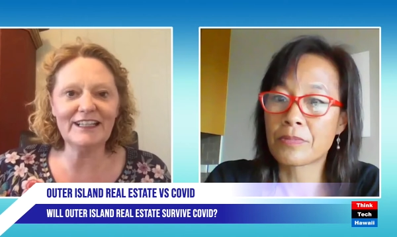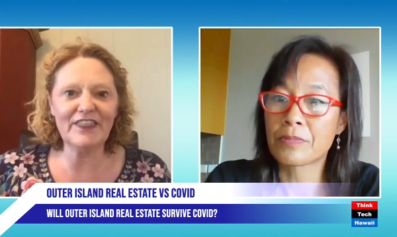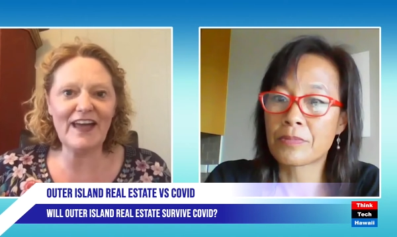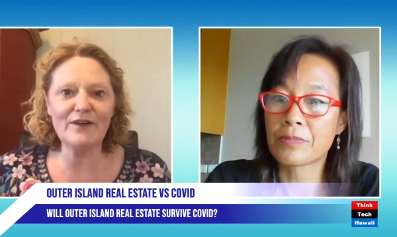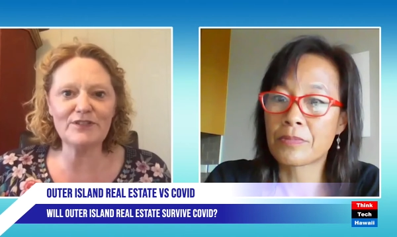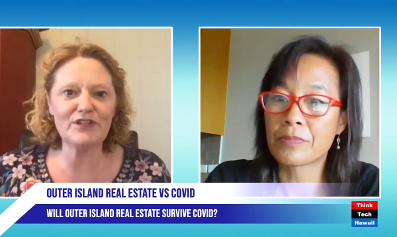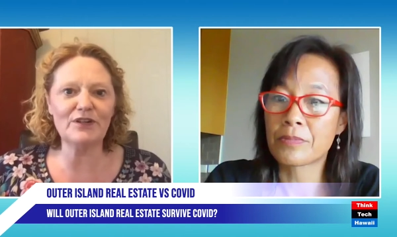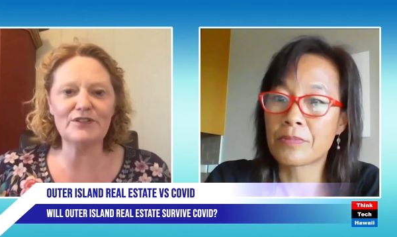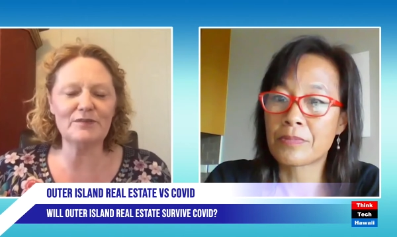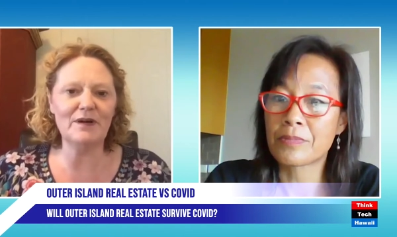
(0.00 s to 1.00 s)
Speaker 1: dollars and one thousand
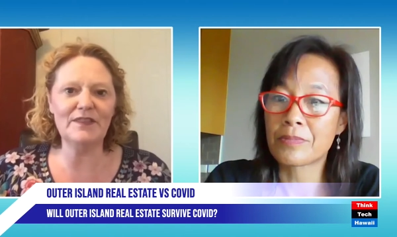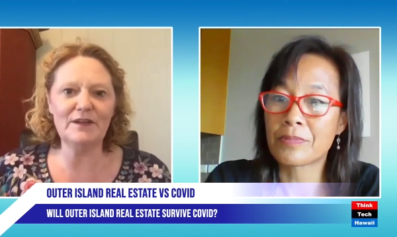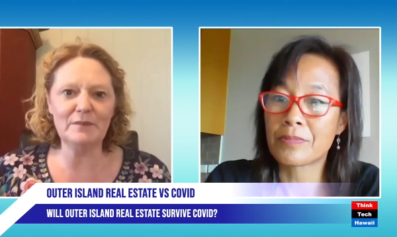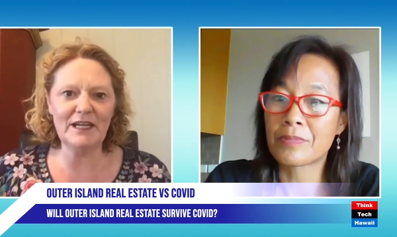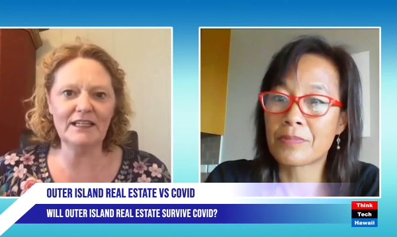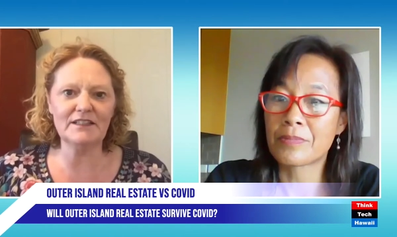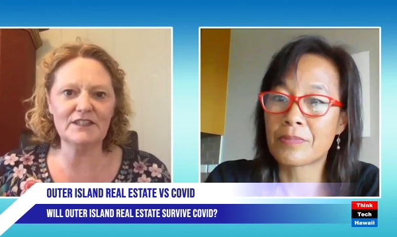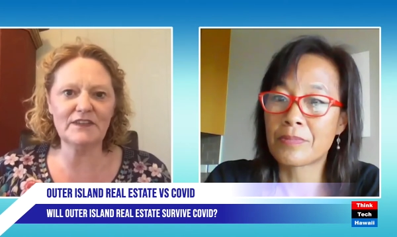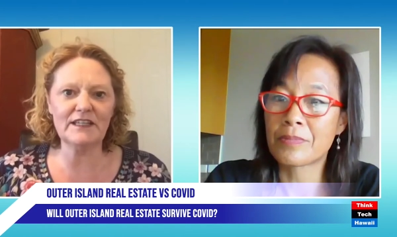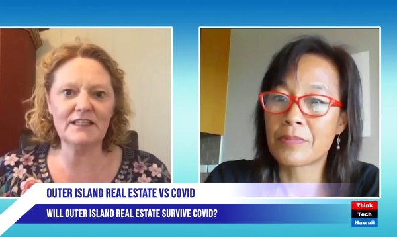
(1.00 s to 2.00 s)
dollars a month in
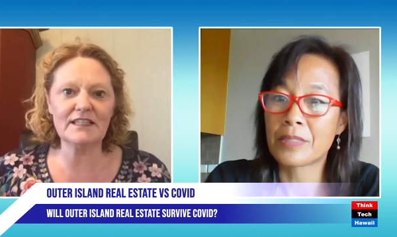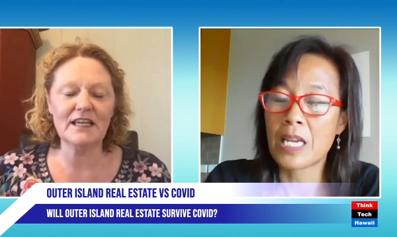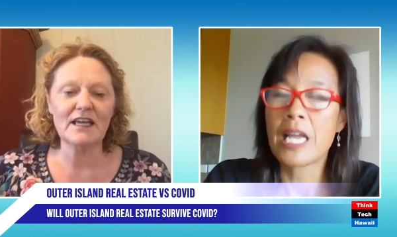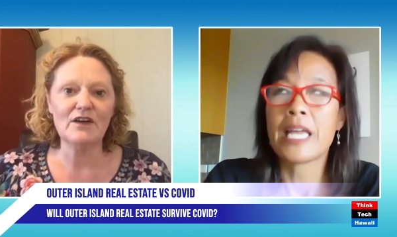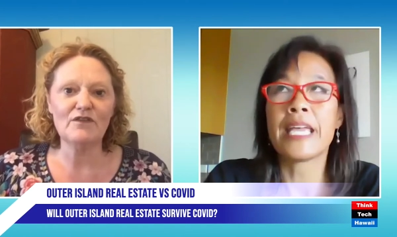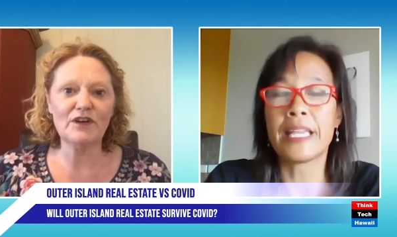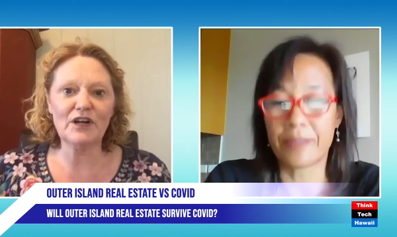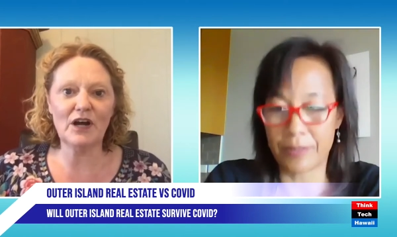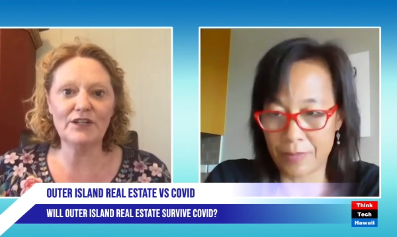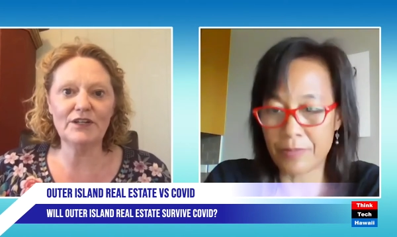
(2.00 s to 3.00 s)
maintenance fees
Speaker 2: for
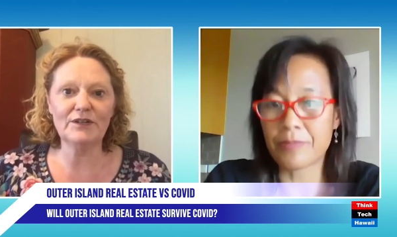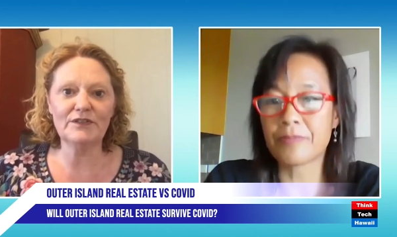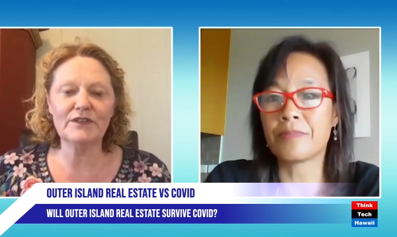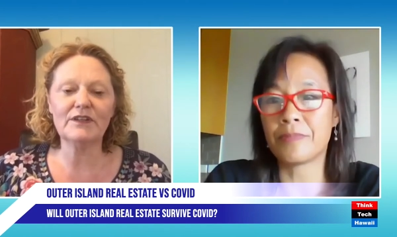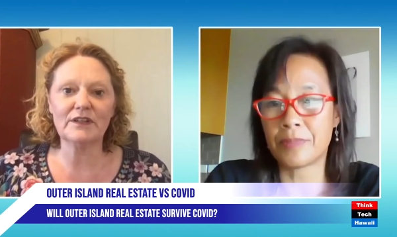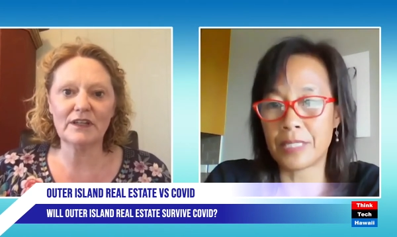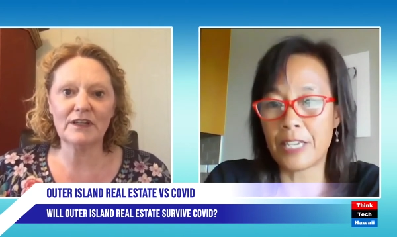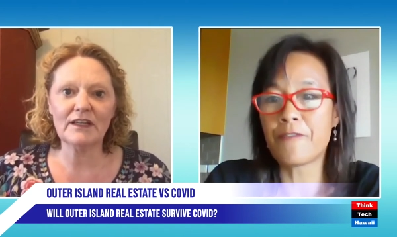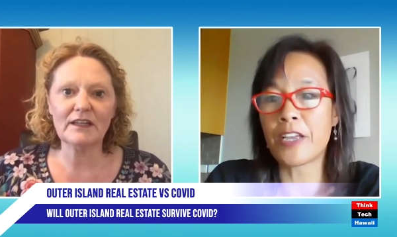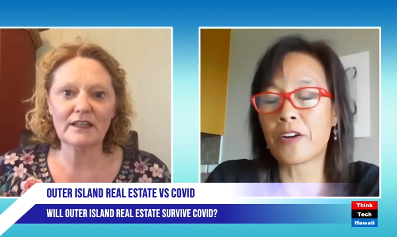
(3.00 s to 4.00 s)
condos.
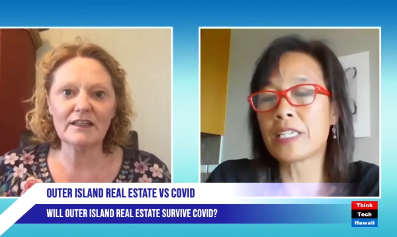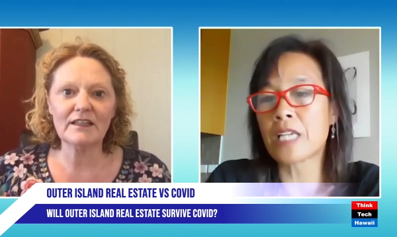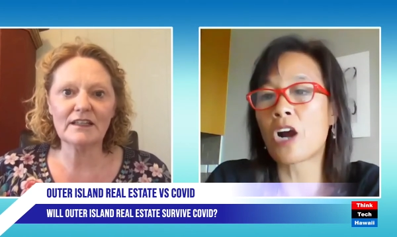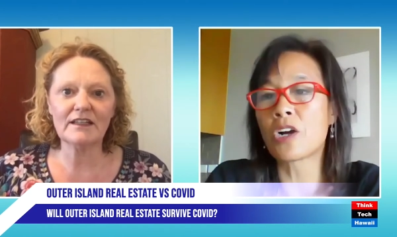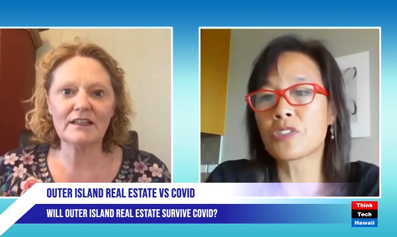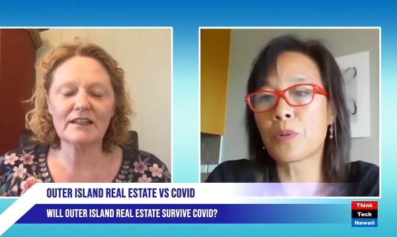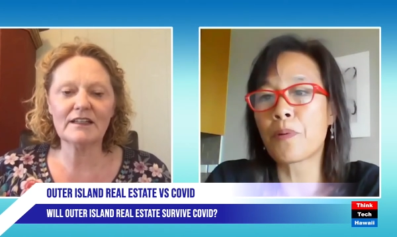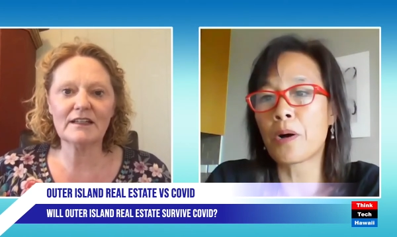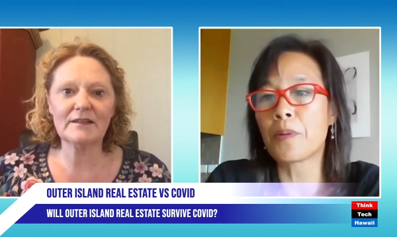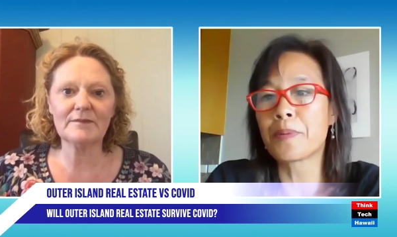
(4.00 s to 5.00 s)
It varies. Ours are
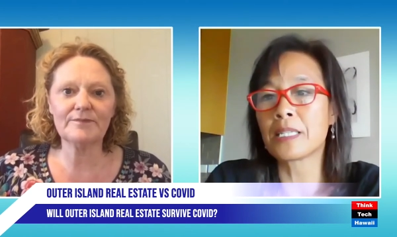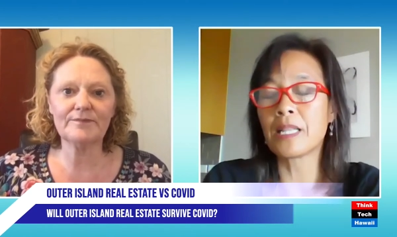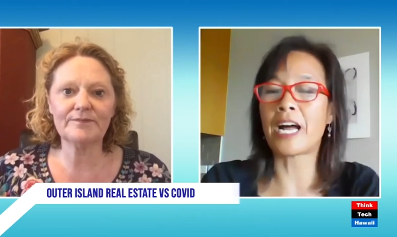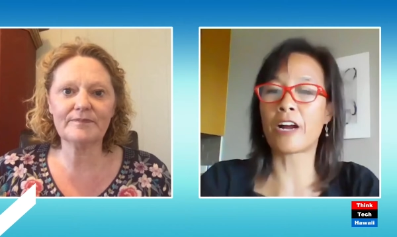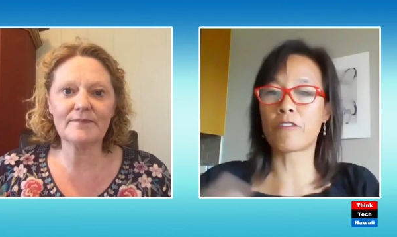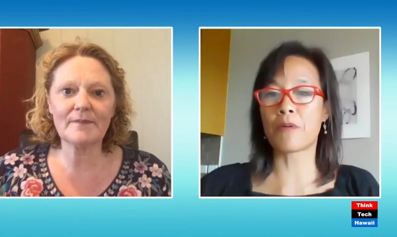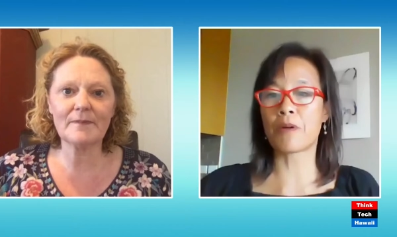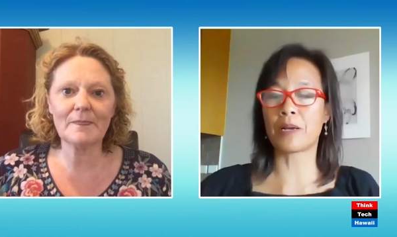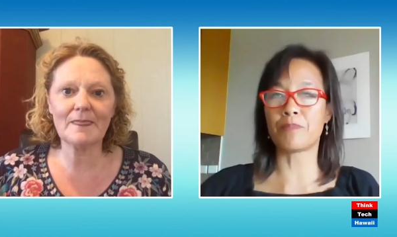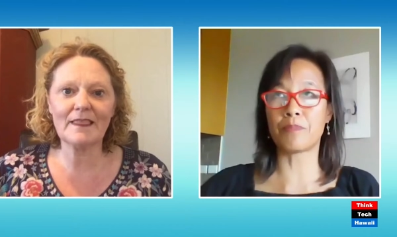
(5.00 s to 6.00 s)
probably a little
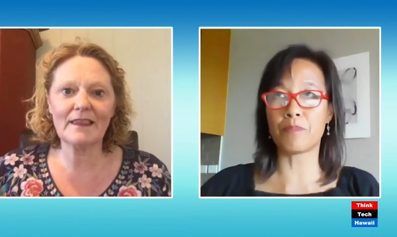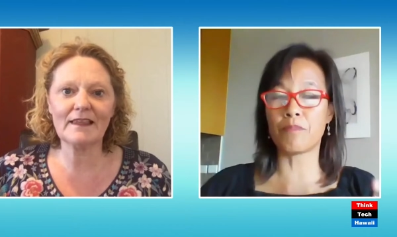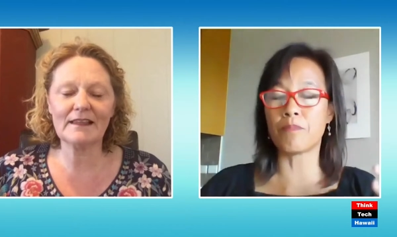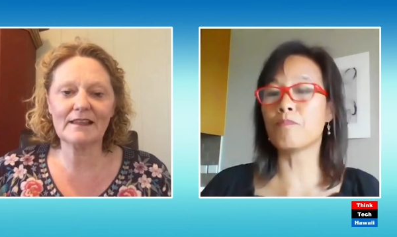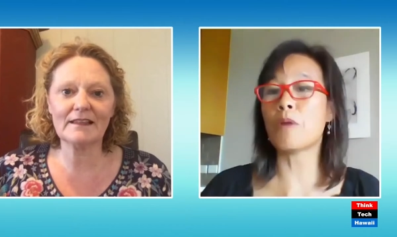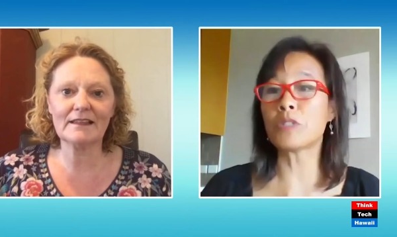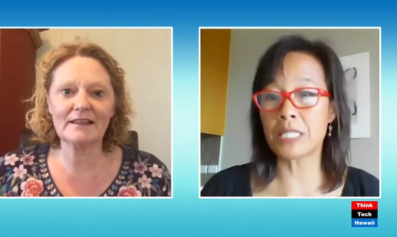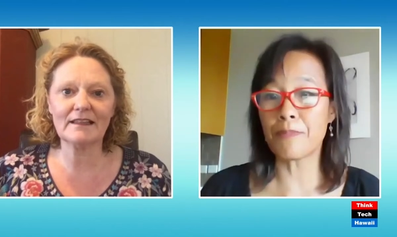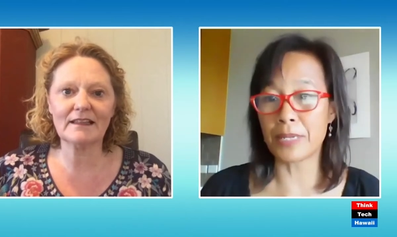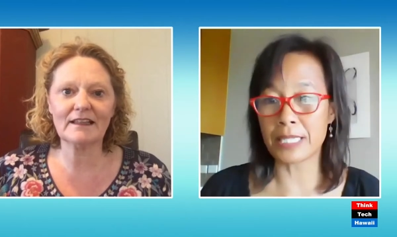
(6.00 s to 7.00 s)
higher. Um,
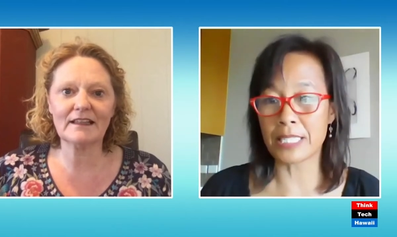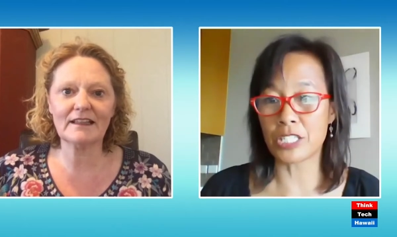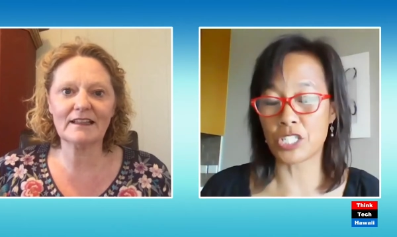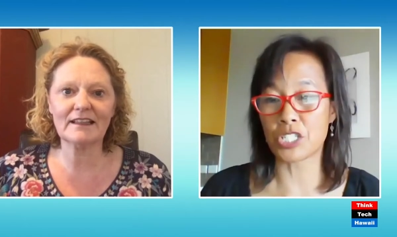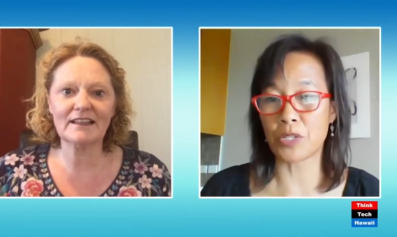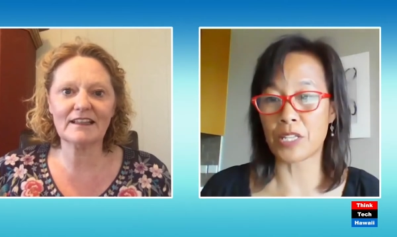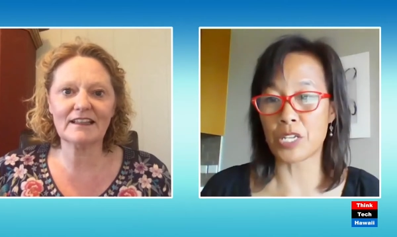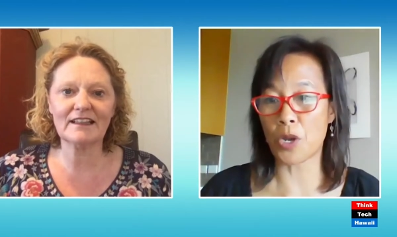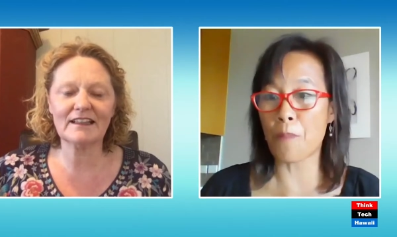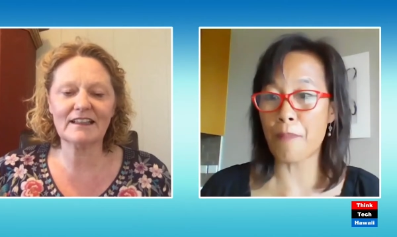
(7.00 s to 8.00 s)
most of the business, just so
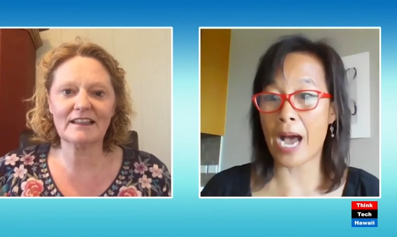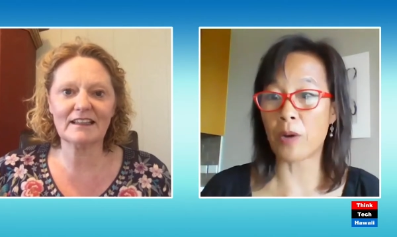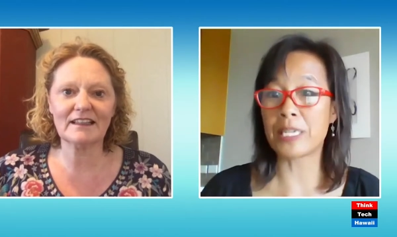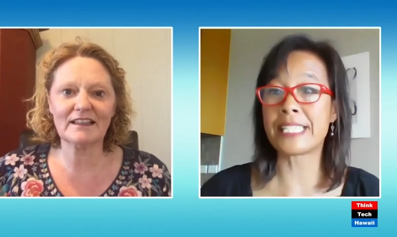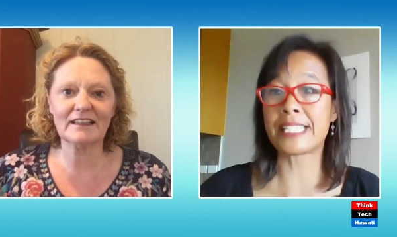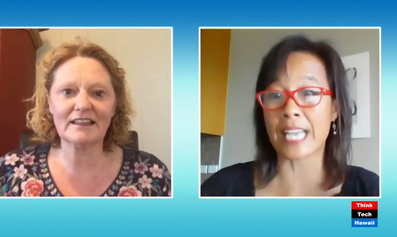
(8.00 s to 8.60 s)
that you know, Maui,